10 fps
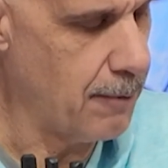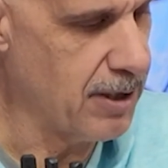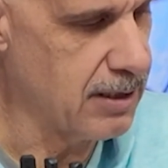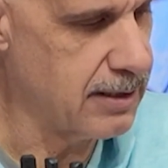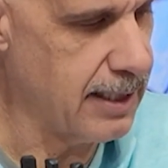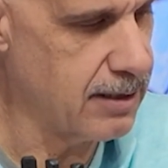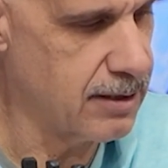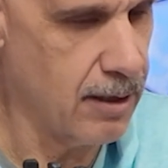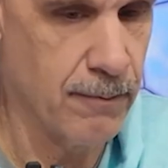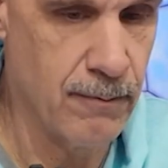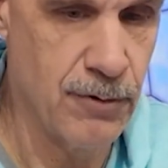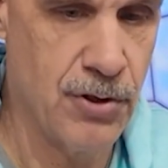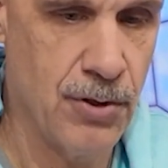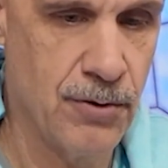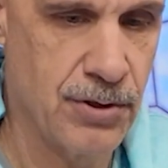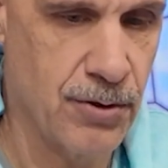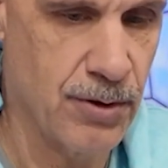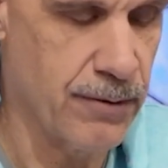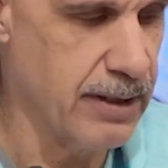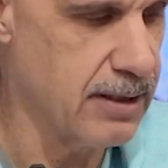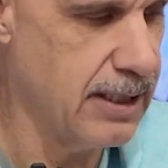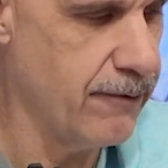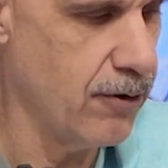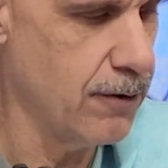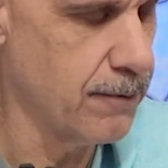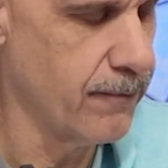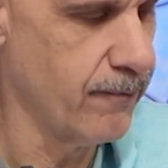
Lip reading: I'm going to send some juice through the receiver.